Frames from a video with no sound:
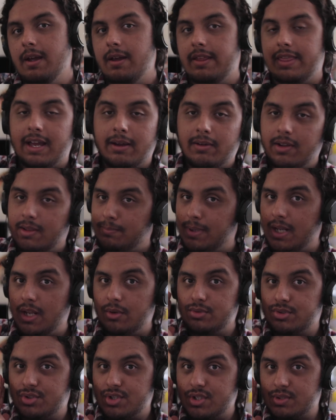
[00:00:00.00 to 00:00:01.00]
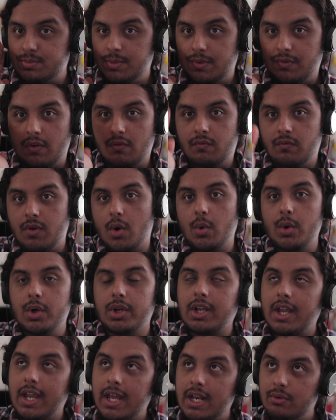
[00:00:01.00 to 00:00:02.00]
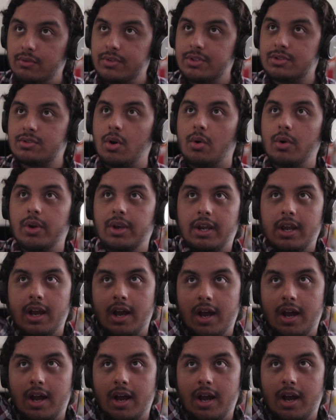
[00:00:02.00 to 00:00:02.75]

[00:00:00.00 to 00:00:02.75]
That plane was just moving forward and it was going